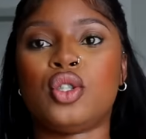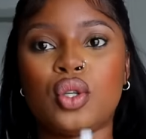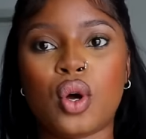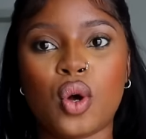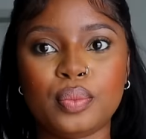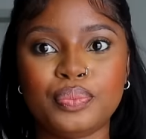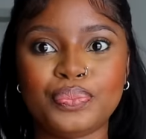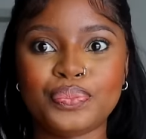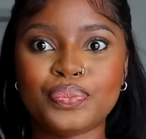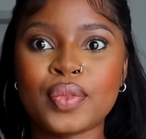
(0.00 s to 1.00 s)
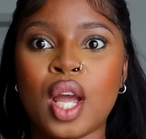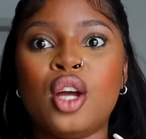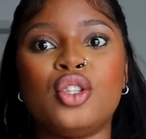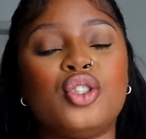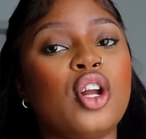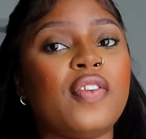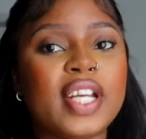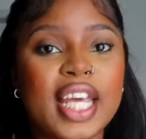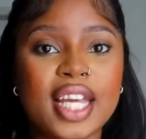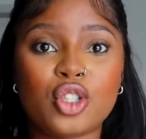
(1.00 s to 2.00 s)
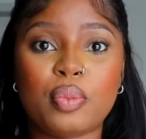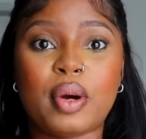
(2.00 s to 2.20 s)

So Do not forget to